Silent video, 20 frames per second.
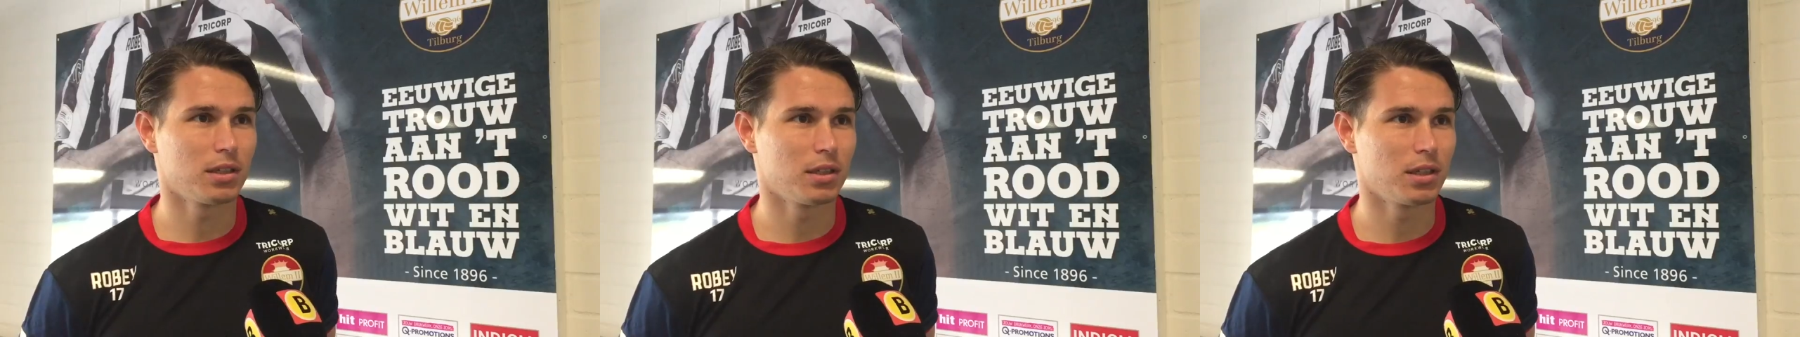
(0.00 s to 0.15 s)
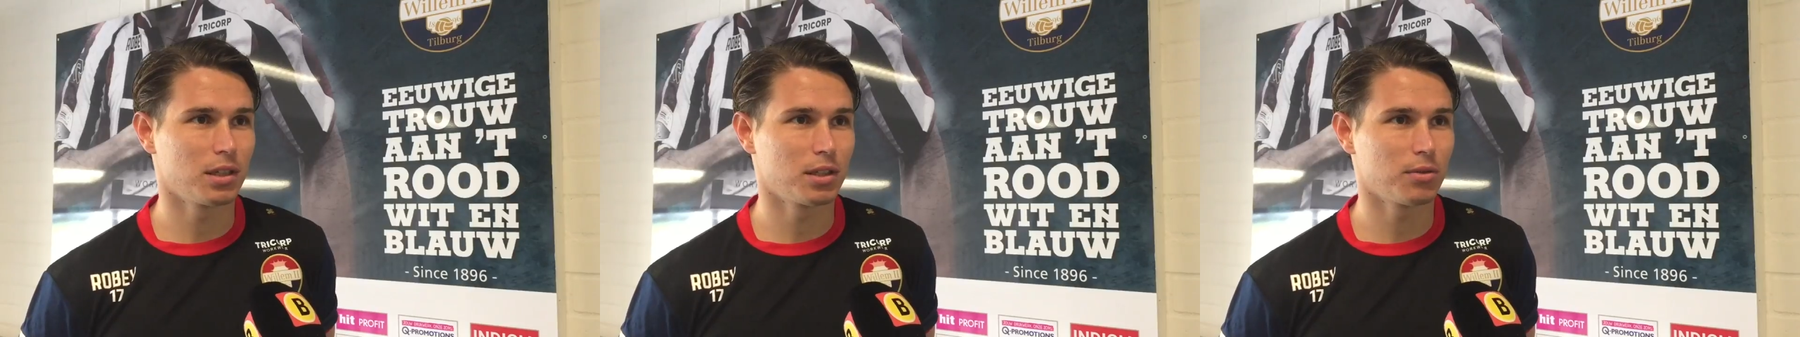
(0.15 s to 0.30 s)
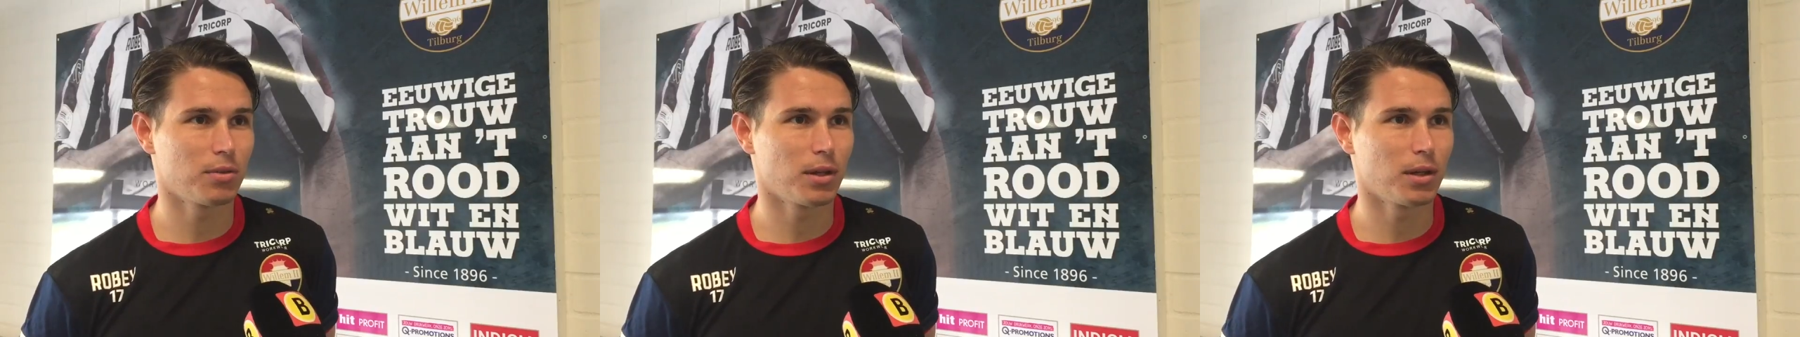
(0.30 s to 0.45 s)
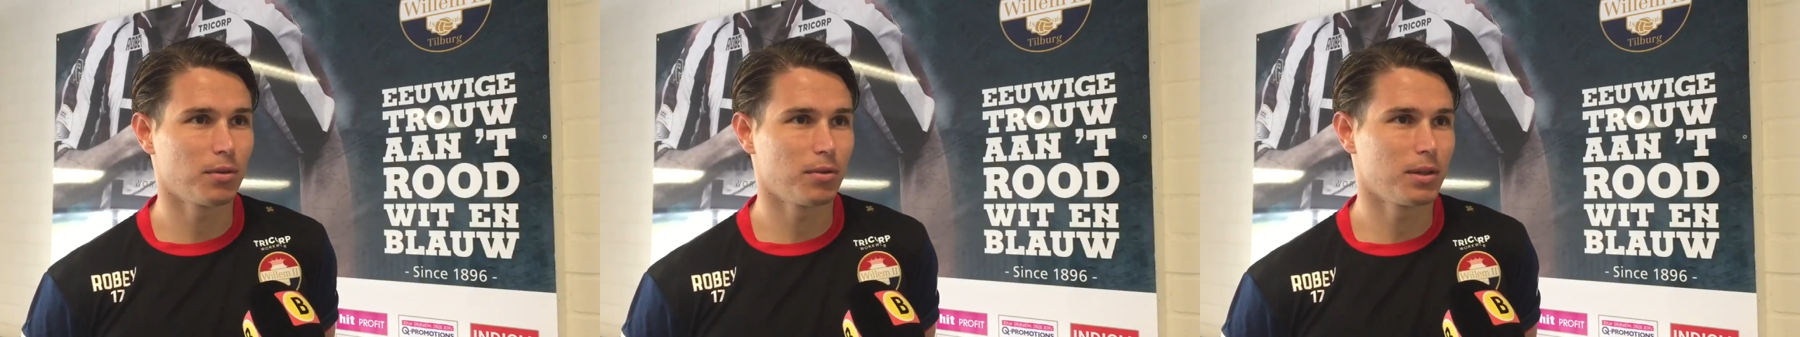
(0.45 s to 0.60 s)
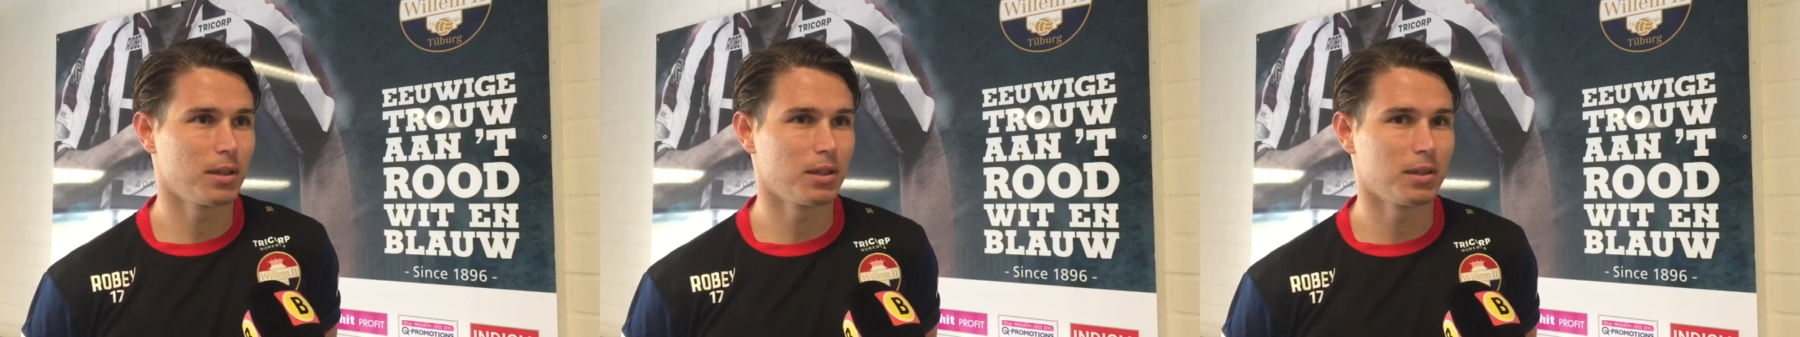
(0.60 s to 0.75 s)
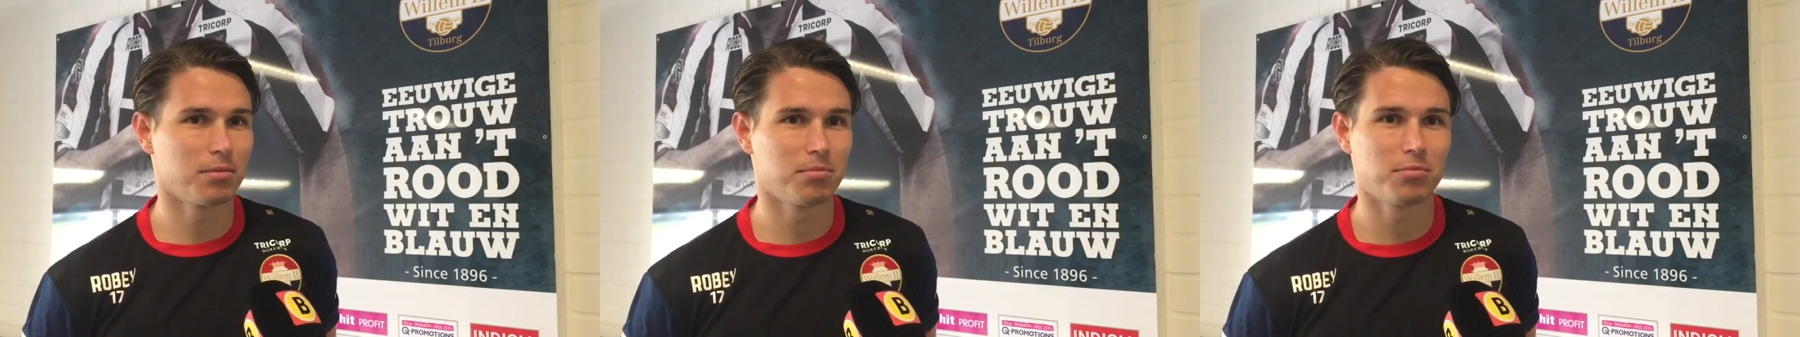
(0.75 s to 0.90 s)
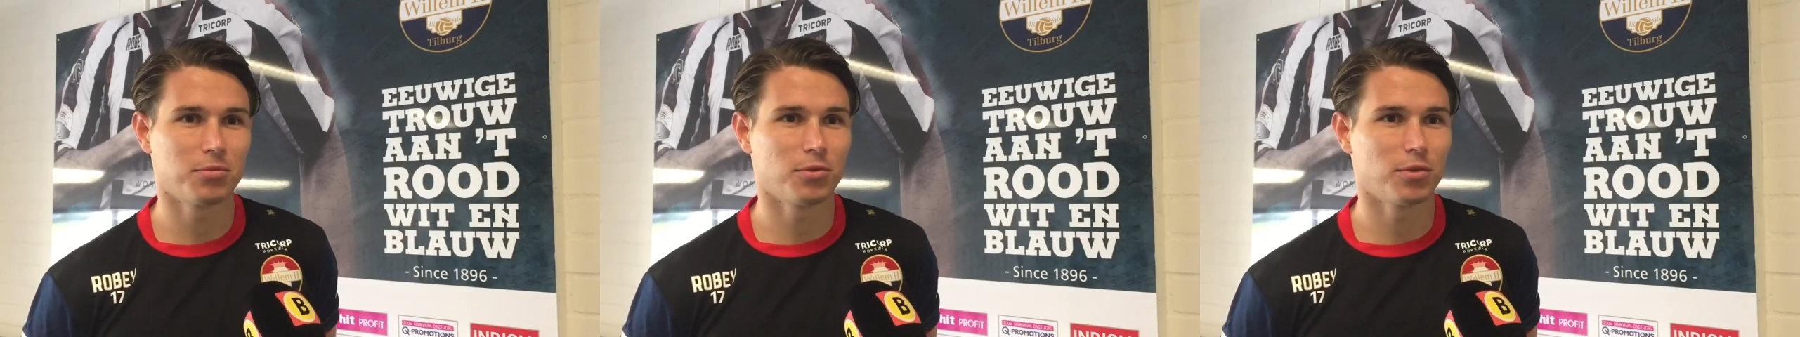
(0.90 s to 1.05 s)
that's why
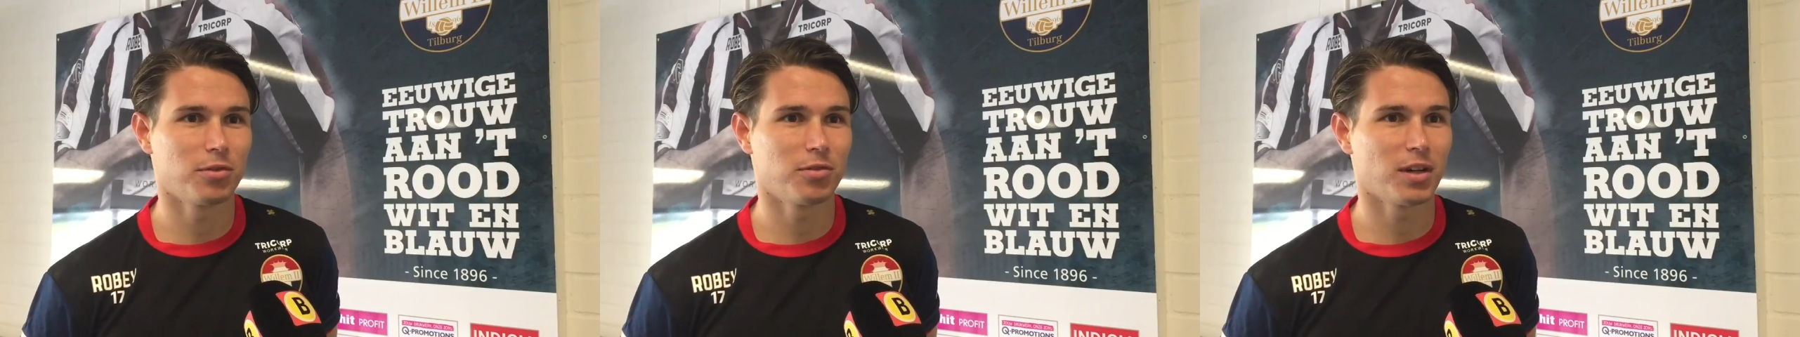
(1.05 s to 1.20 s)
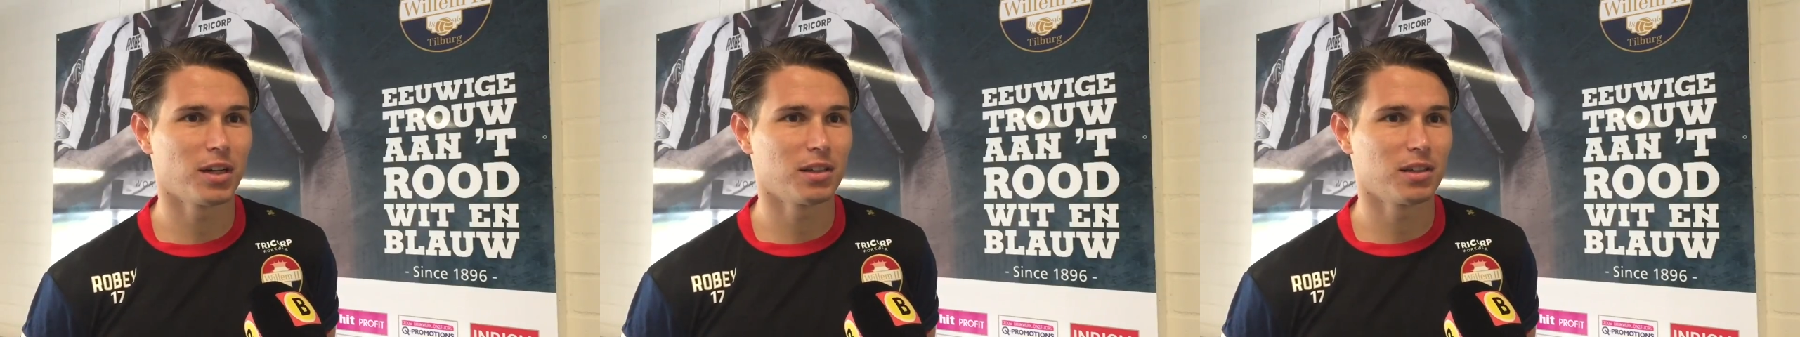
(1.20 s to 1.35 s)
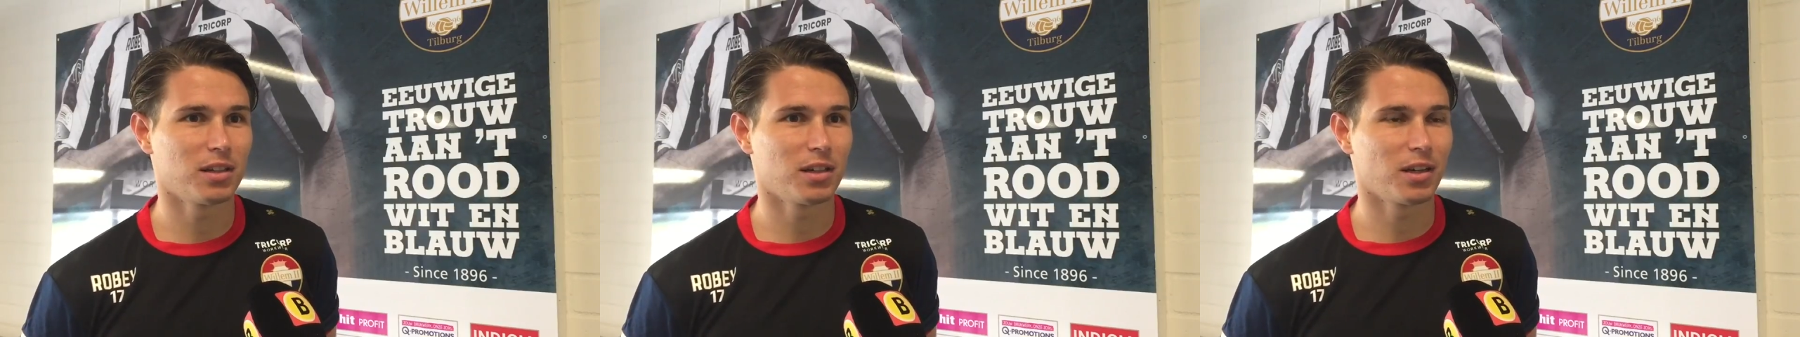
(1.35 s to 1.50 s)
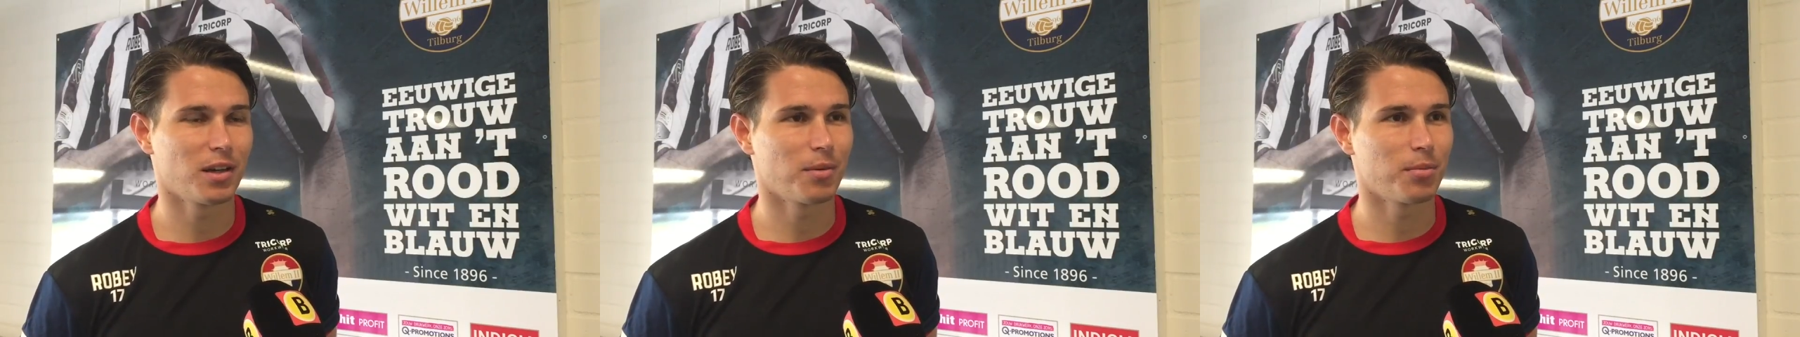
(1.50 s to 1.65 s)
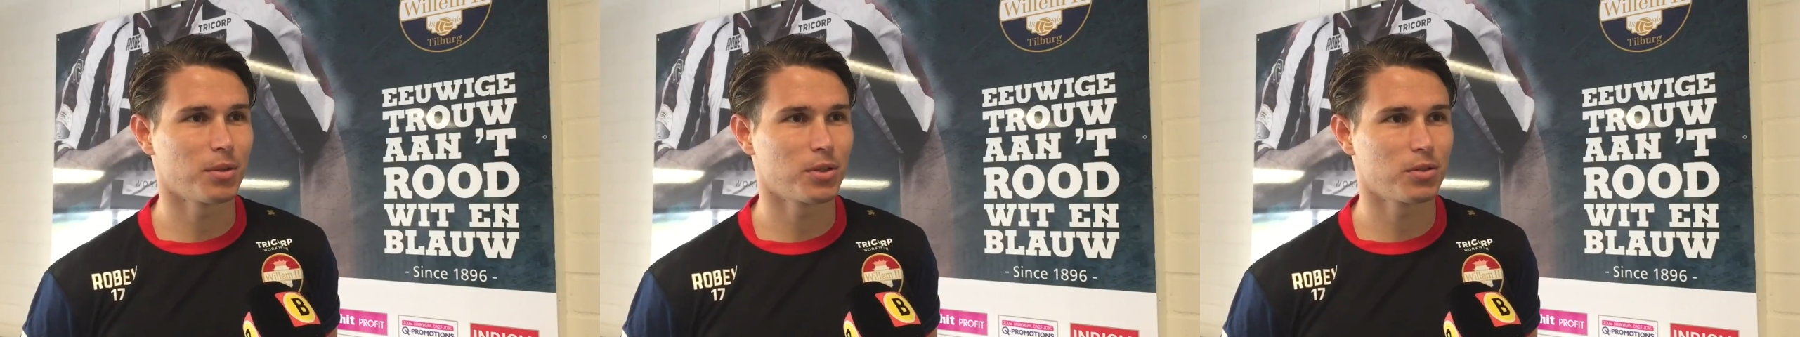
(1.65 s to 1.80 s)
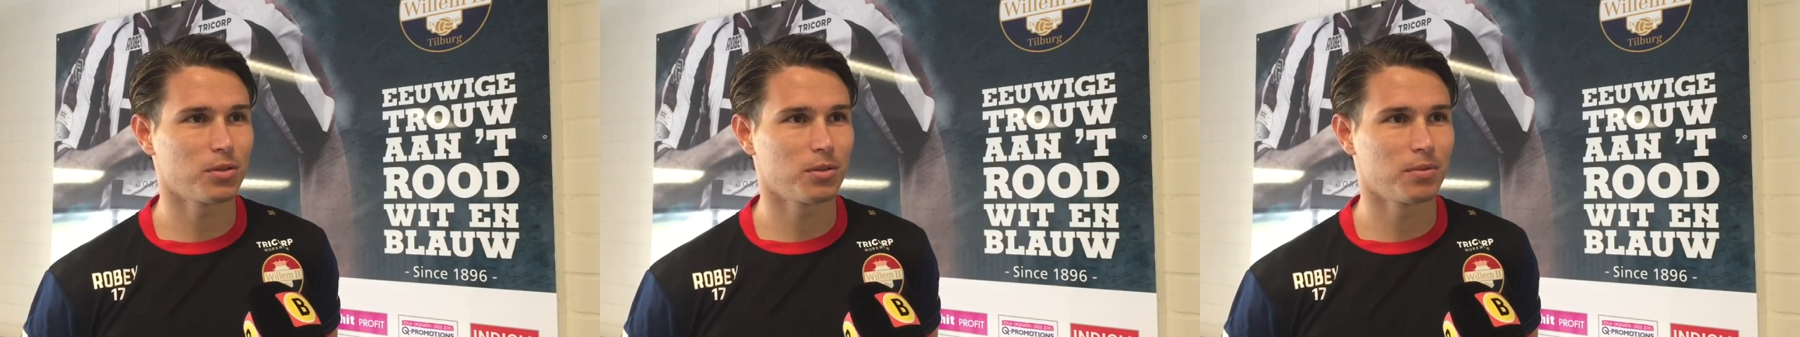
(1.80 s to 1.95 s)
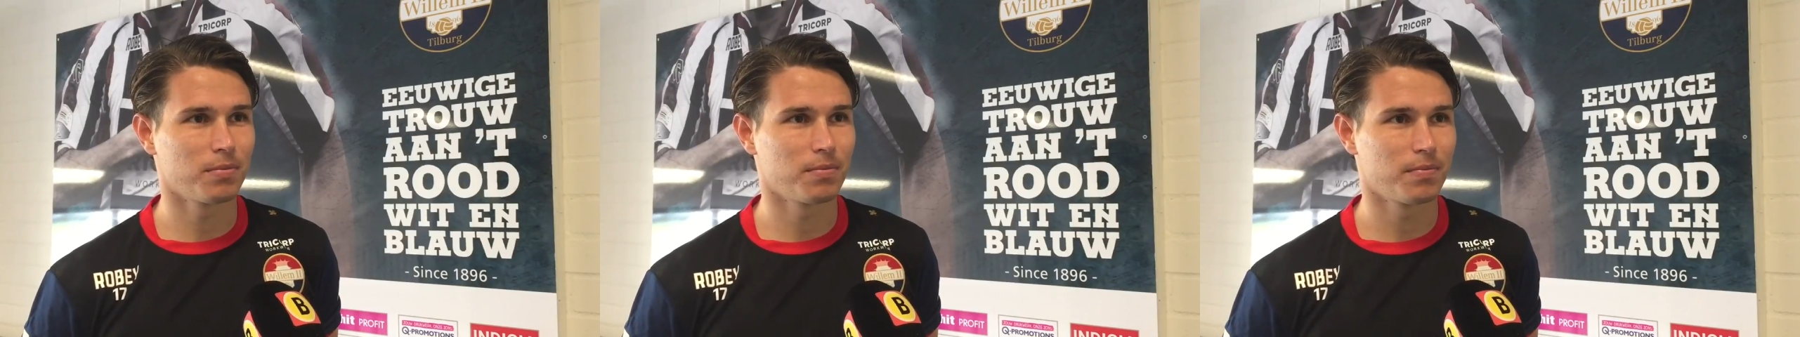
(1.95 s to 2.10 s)
we find an agreement
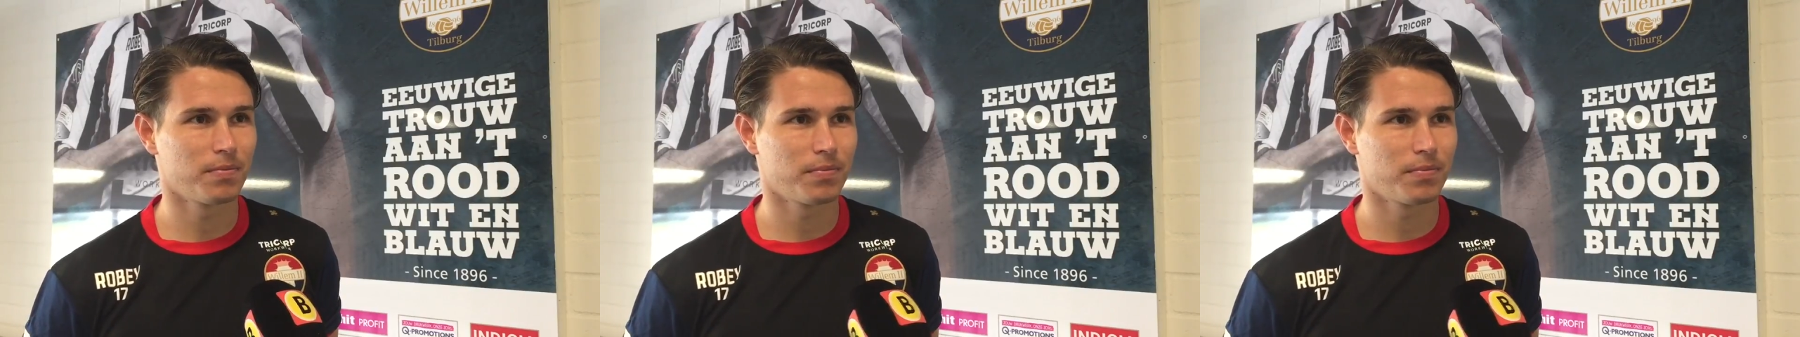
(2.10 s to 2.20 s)
soon.